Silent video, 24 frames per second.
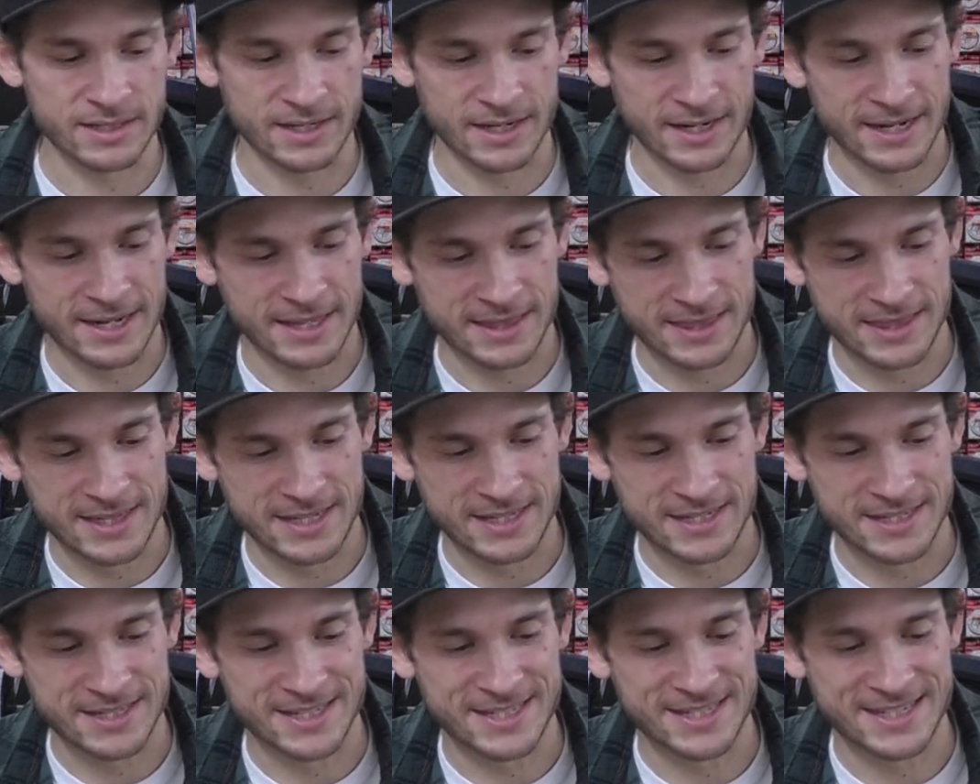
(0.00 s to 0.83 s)
I got
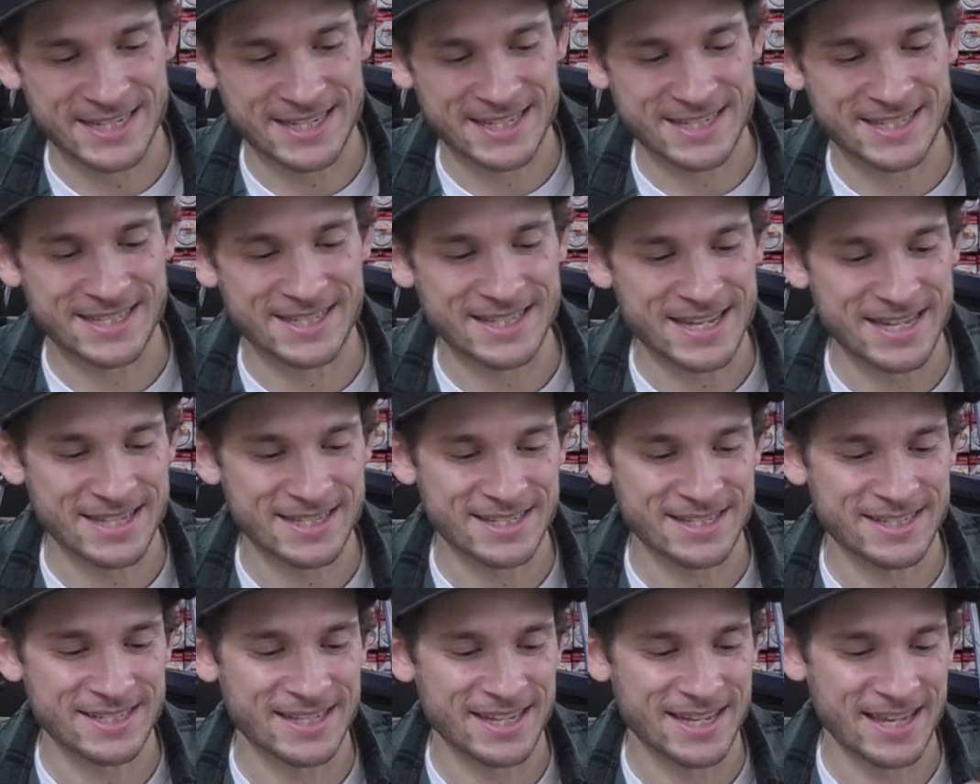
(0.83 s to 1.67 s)
the 6
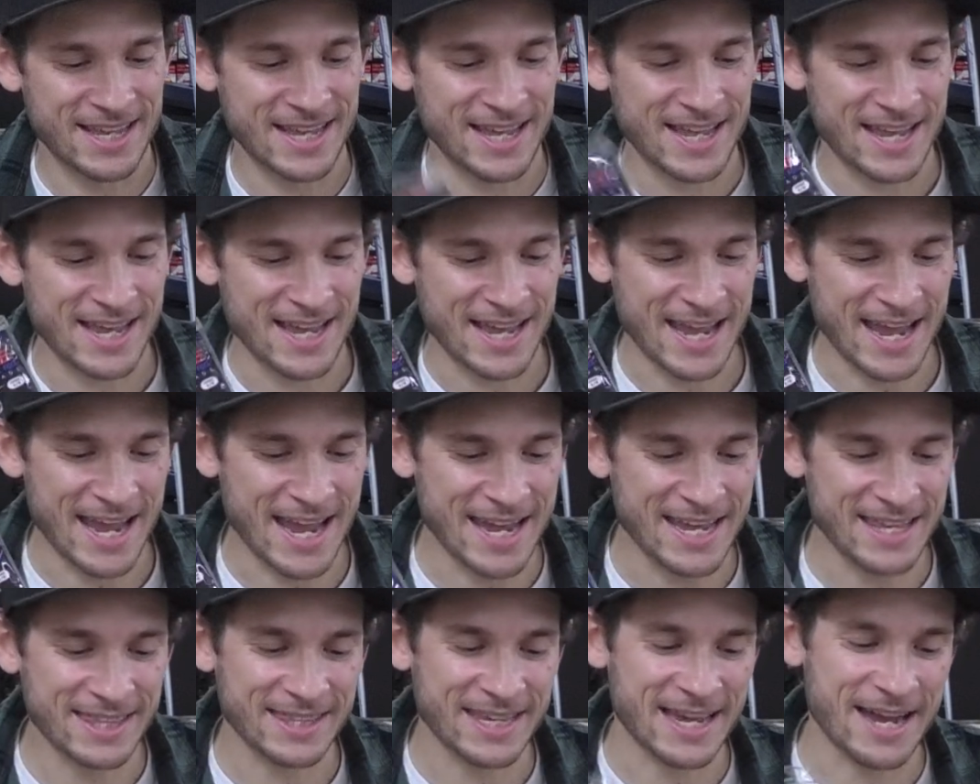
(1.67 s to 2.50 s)
cents
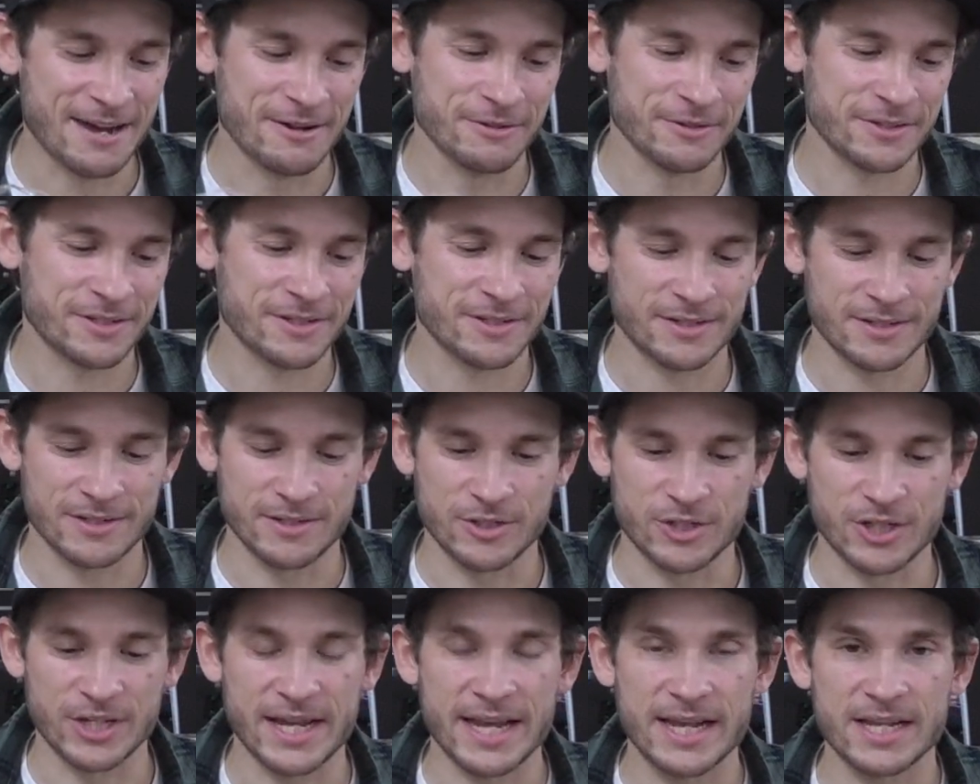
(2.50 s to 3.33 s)
1/8 ounce
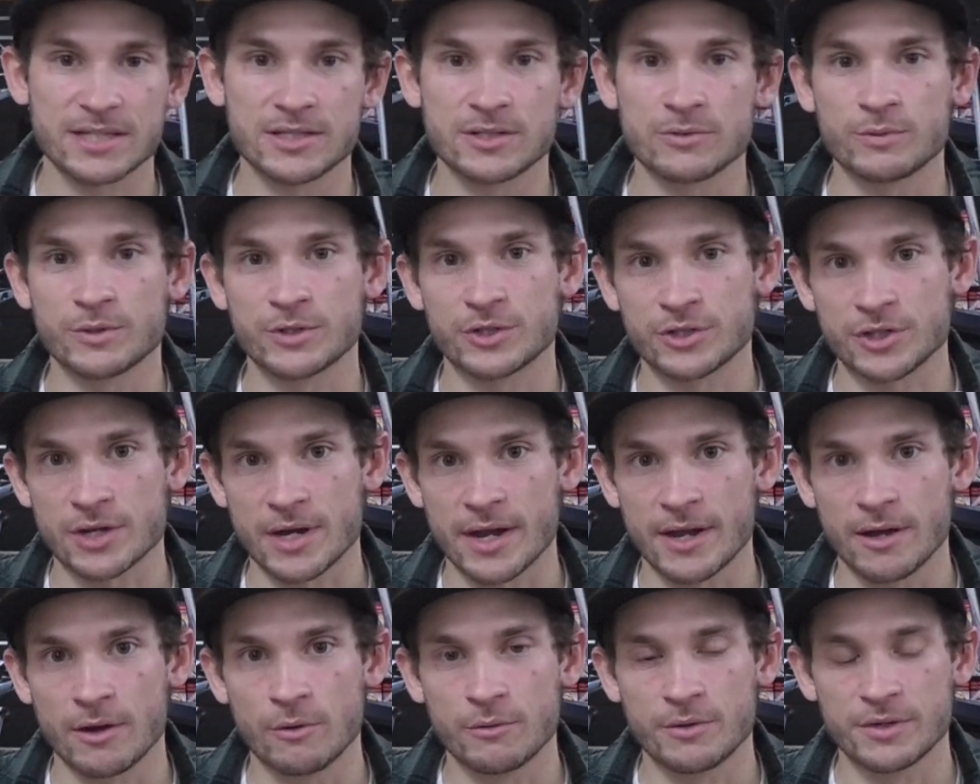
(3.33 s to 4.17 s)
jig heads, which
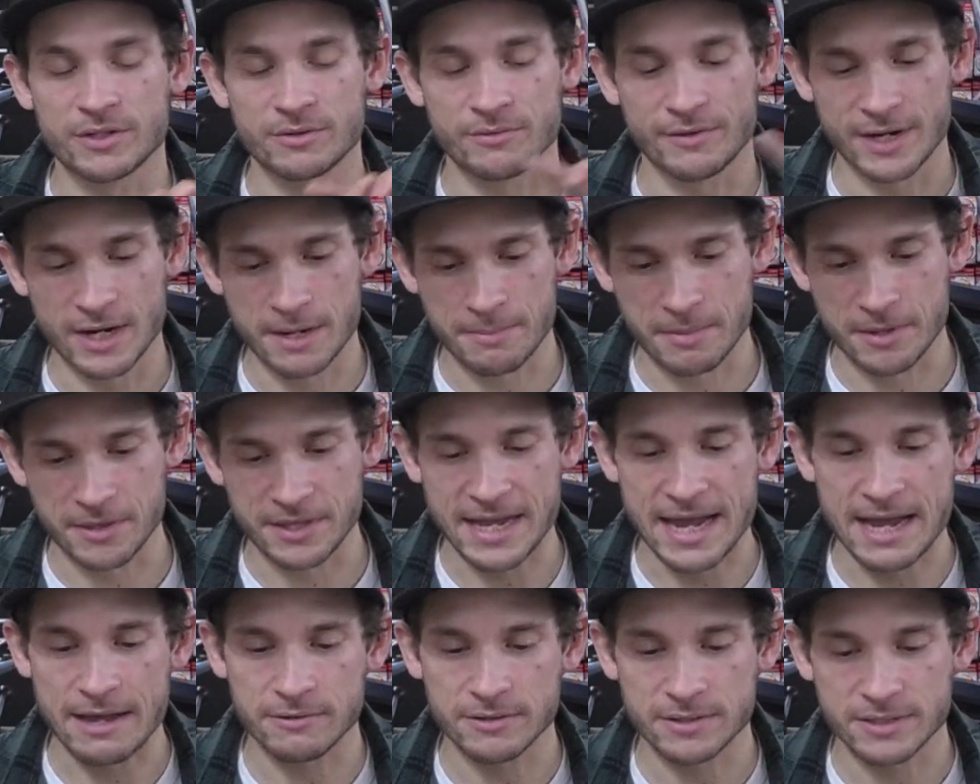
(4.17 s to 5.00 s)
I always rig up on
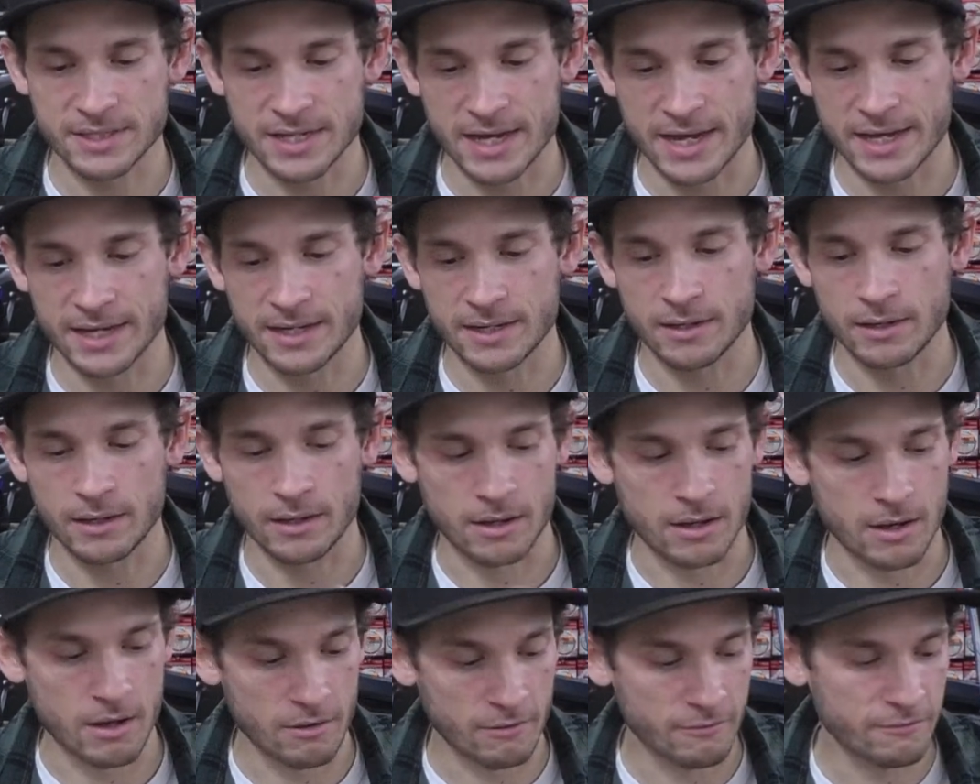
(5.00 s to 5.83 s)
the outside
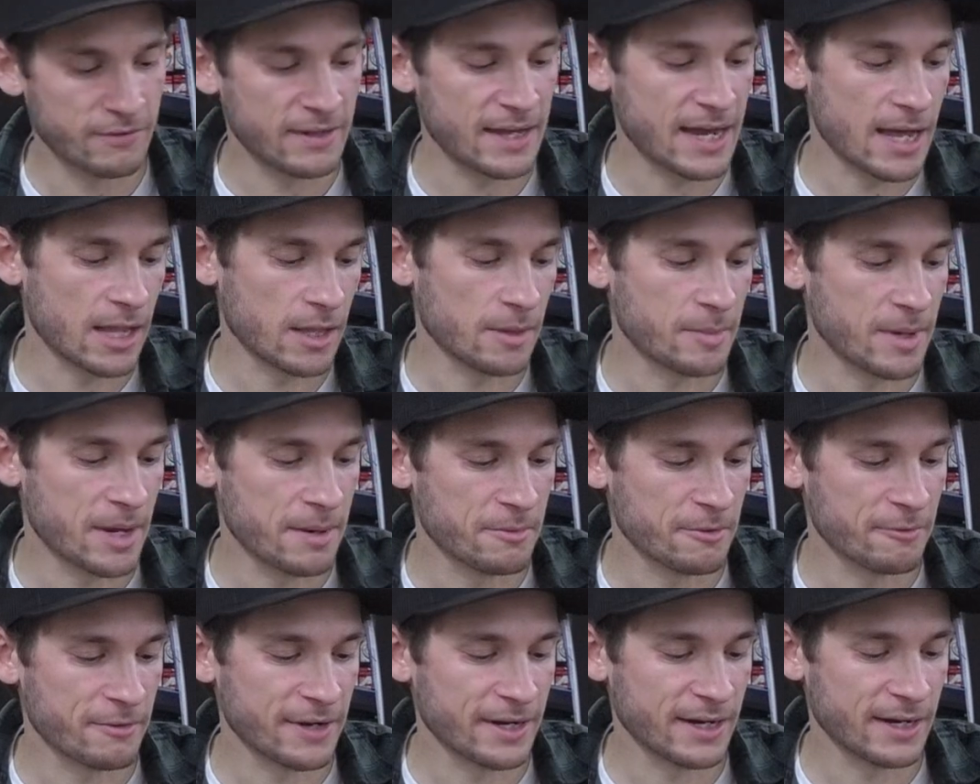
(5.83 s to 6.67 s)
of the
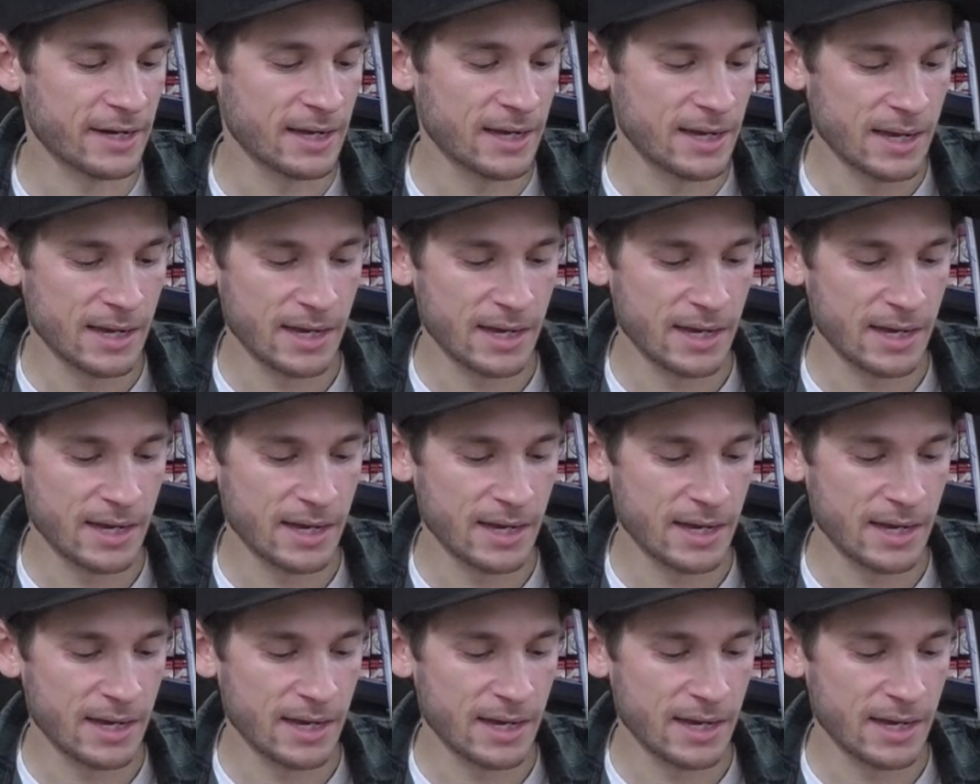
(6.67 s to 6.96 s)
Alabama rig,